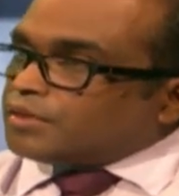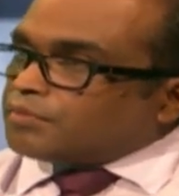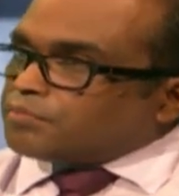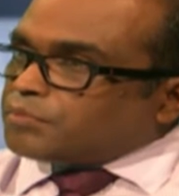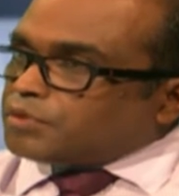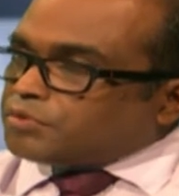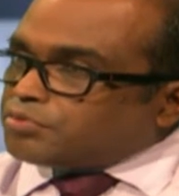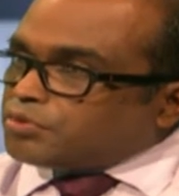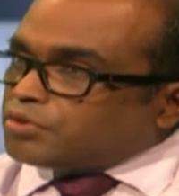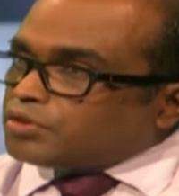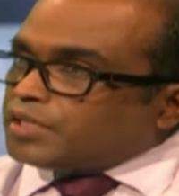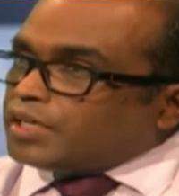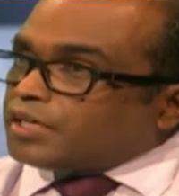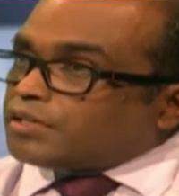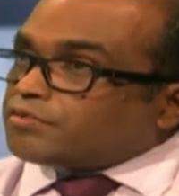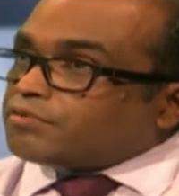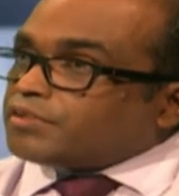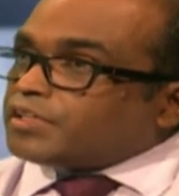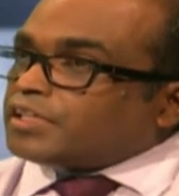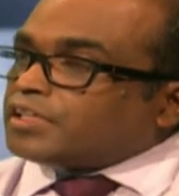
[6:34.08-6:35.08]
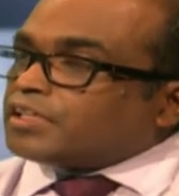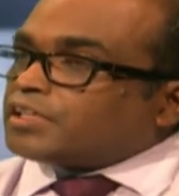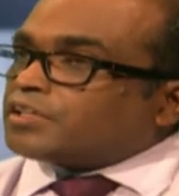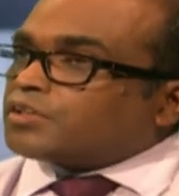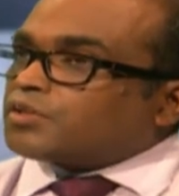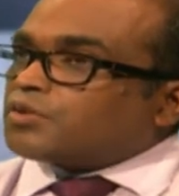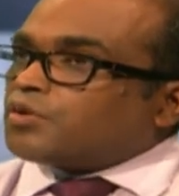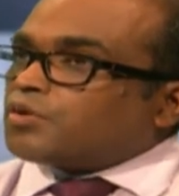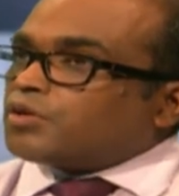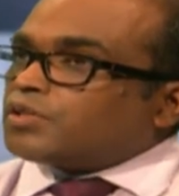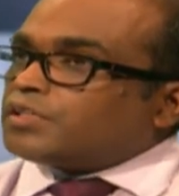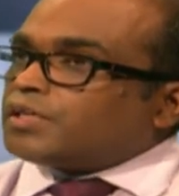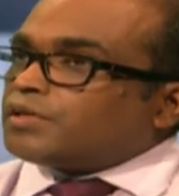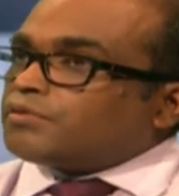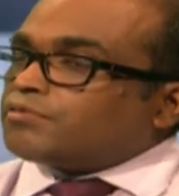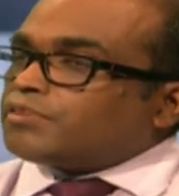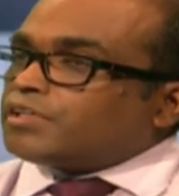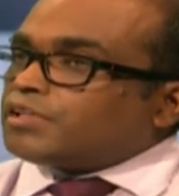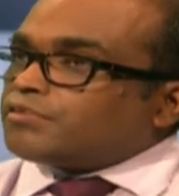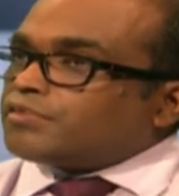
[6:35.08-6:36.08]
Before that we
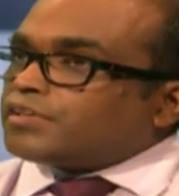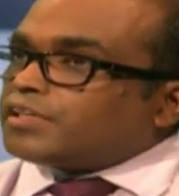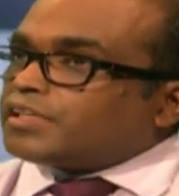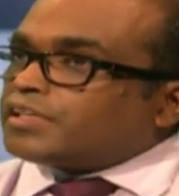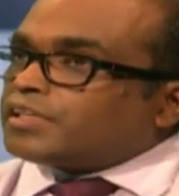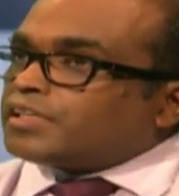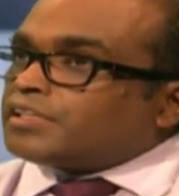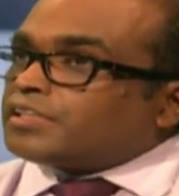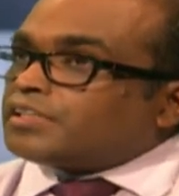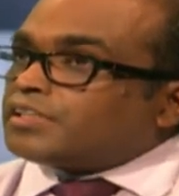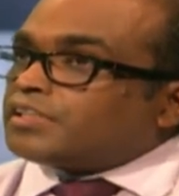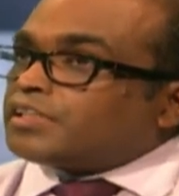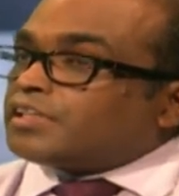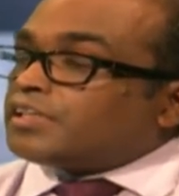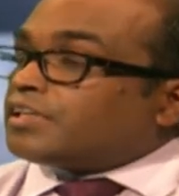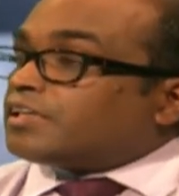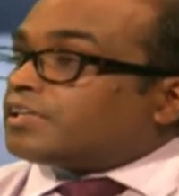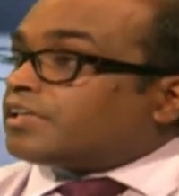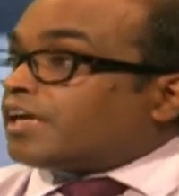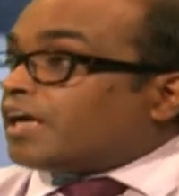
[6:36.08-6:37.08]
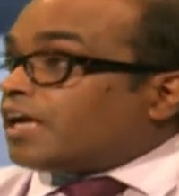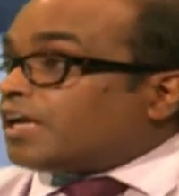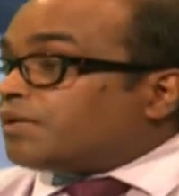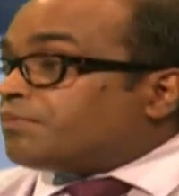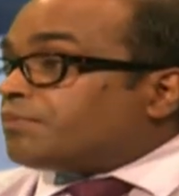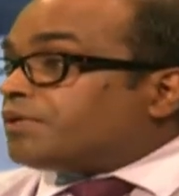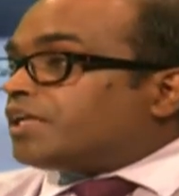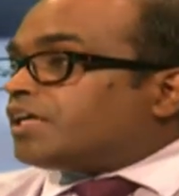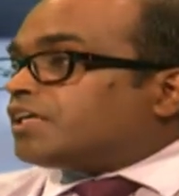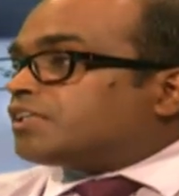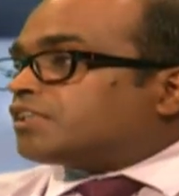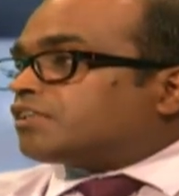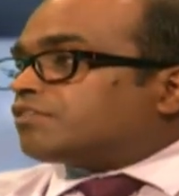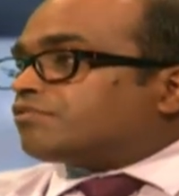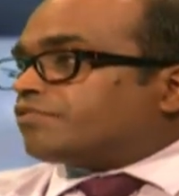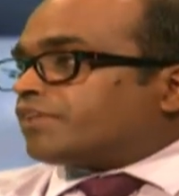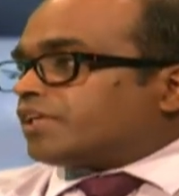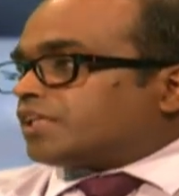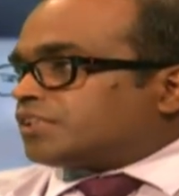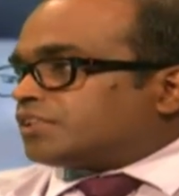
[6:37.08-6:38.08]
were in elimination
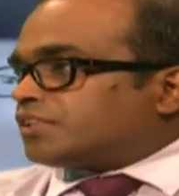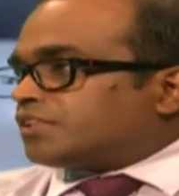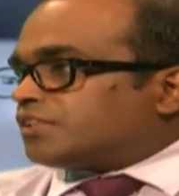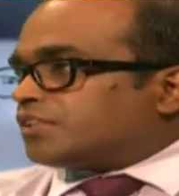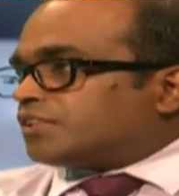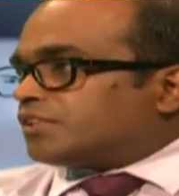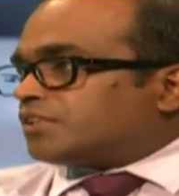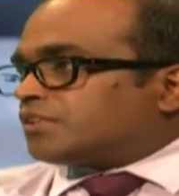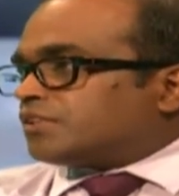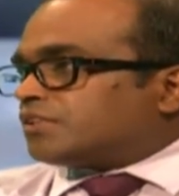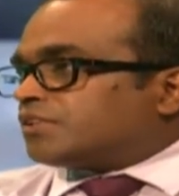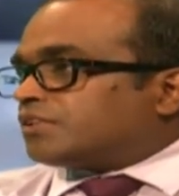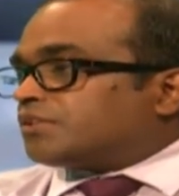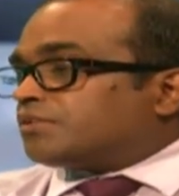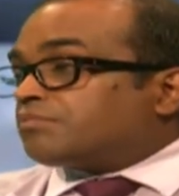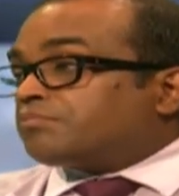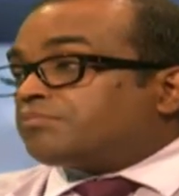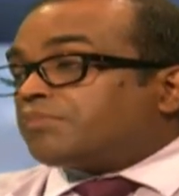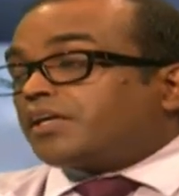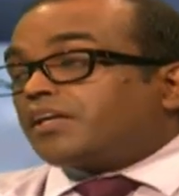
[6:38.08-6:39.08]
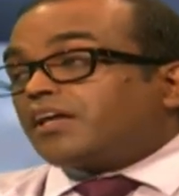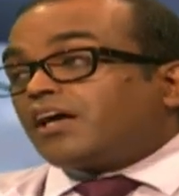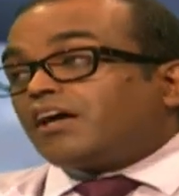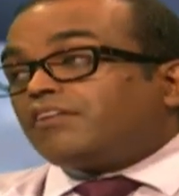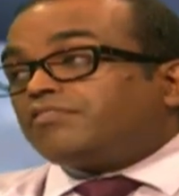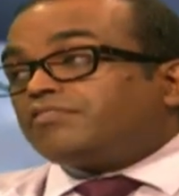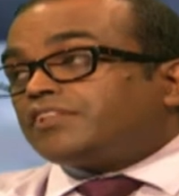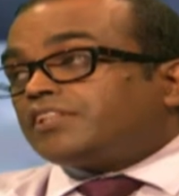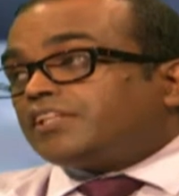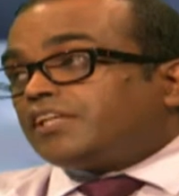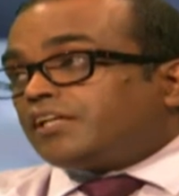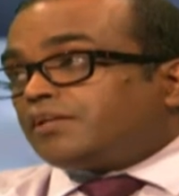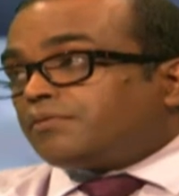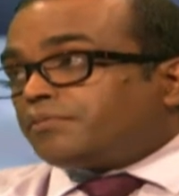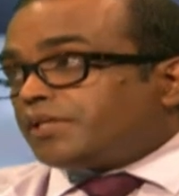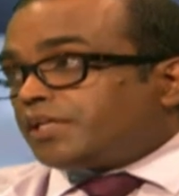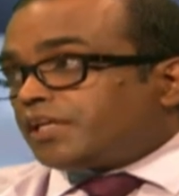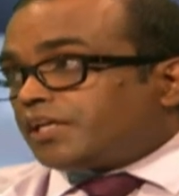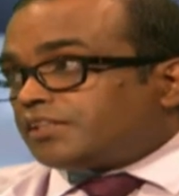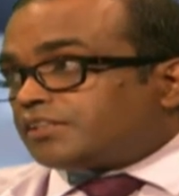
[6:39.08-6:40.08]
phase. But after the
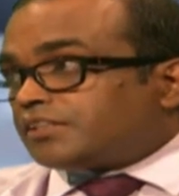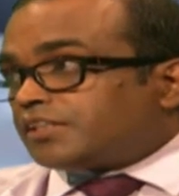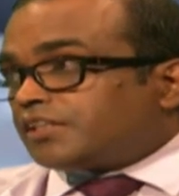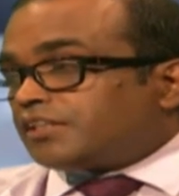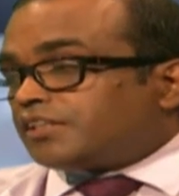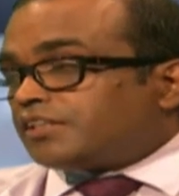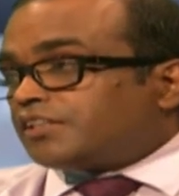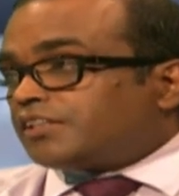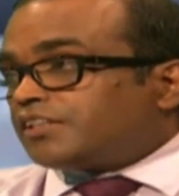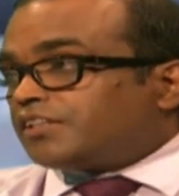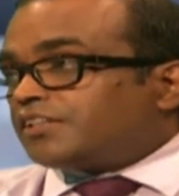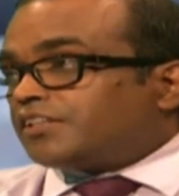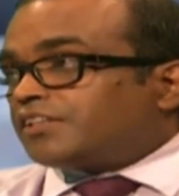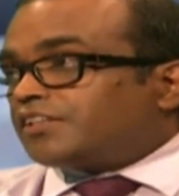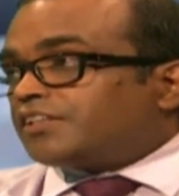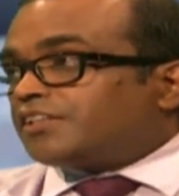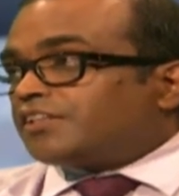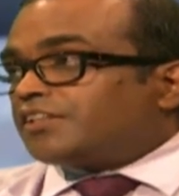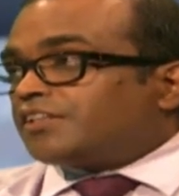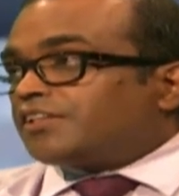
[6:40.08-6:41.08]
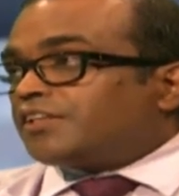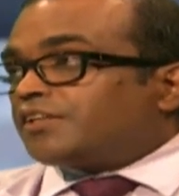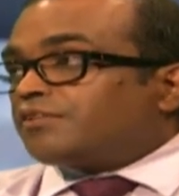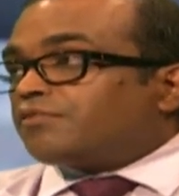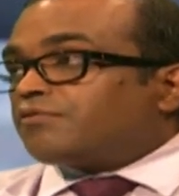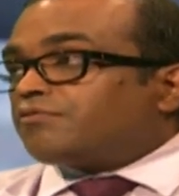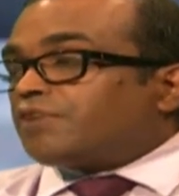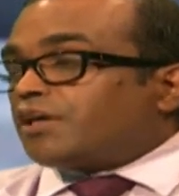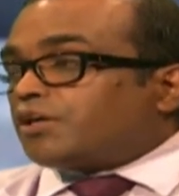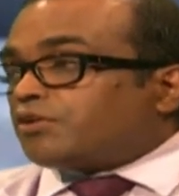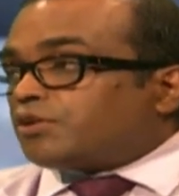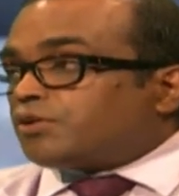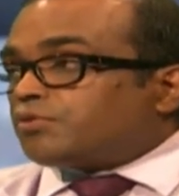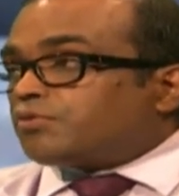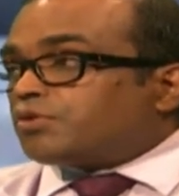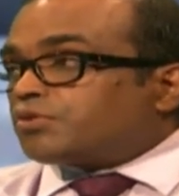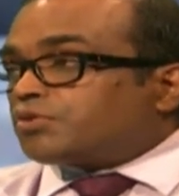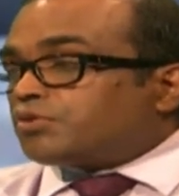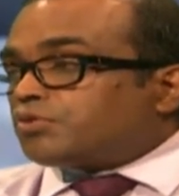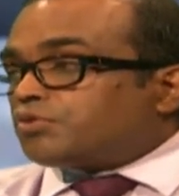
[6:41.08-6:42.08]
elimination, what we
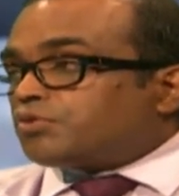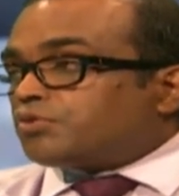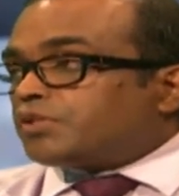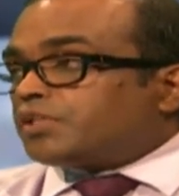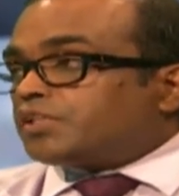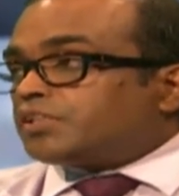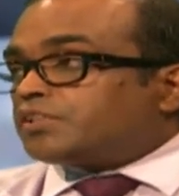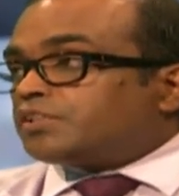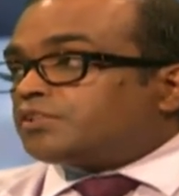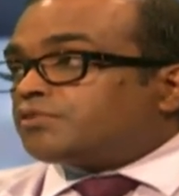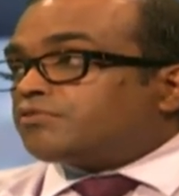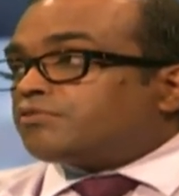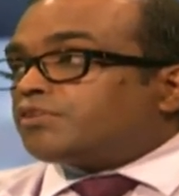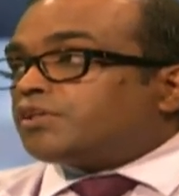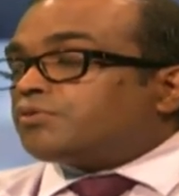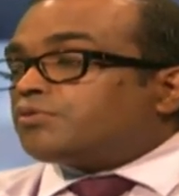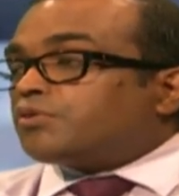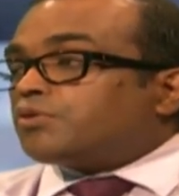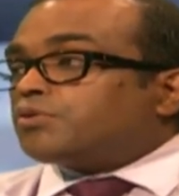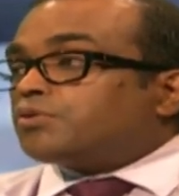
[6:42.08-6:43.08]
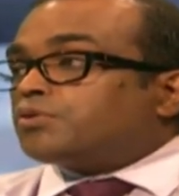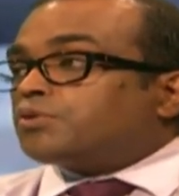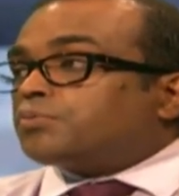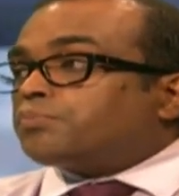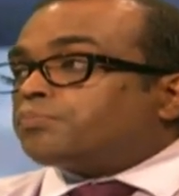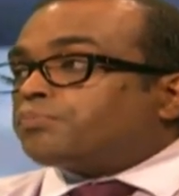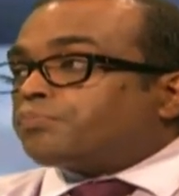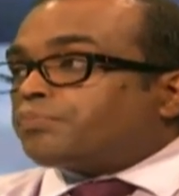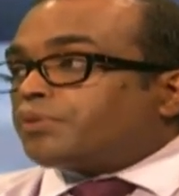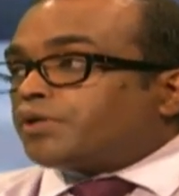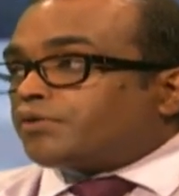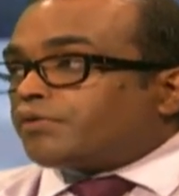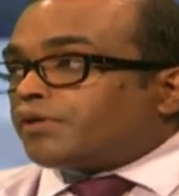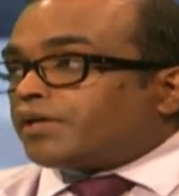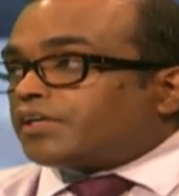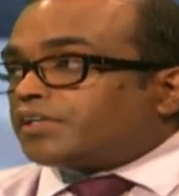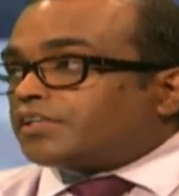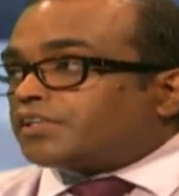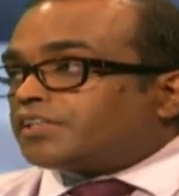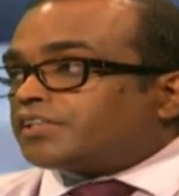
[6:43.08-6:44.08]
want to do is we want to
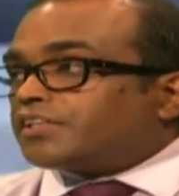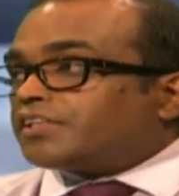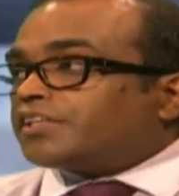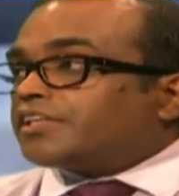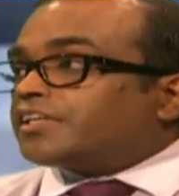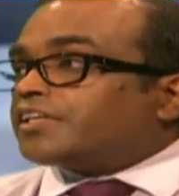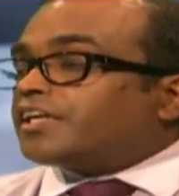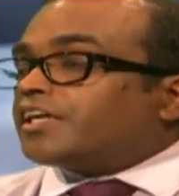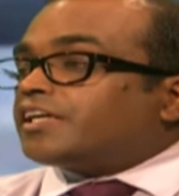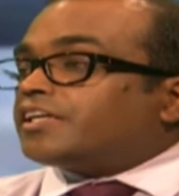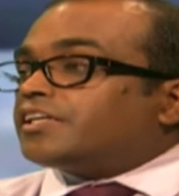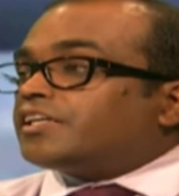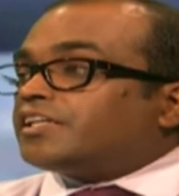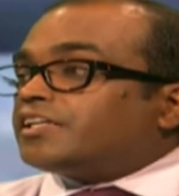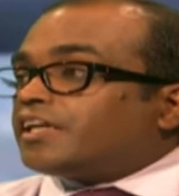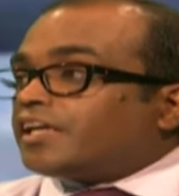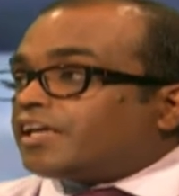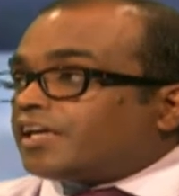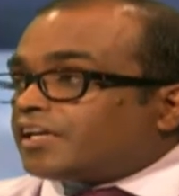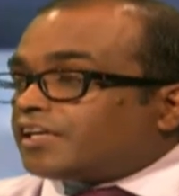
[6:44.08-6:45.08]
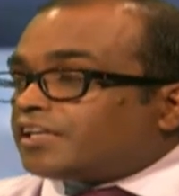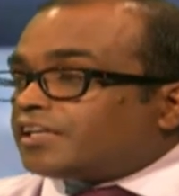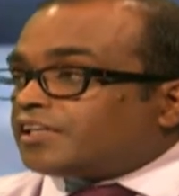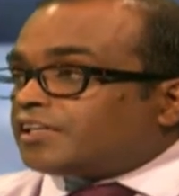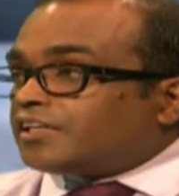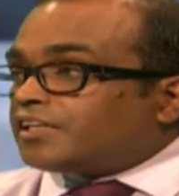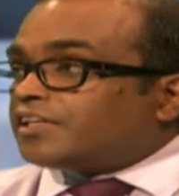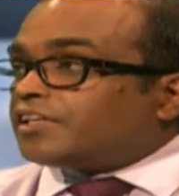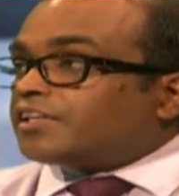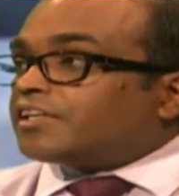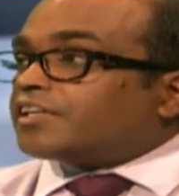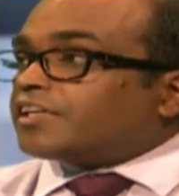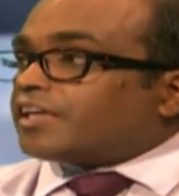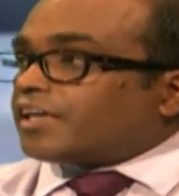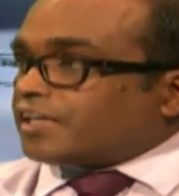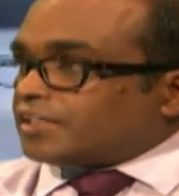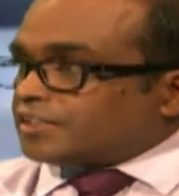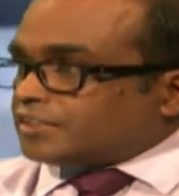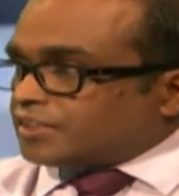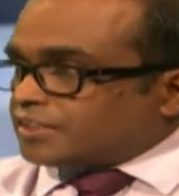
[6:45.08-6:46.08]
prevent getting any
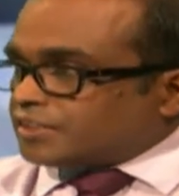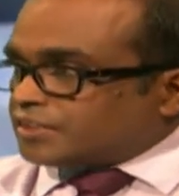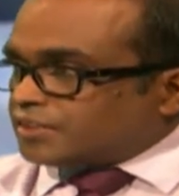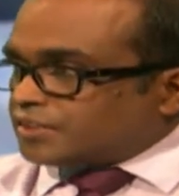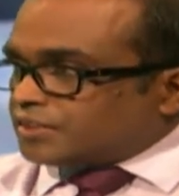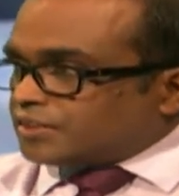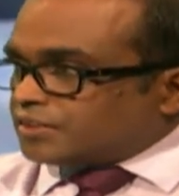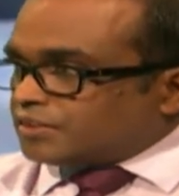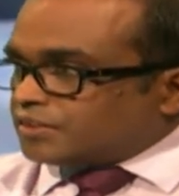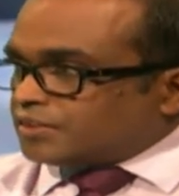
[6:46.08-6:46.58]
cases,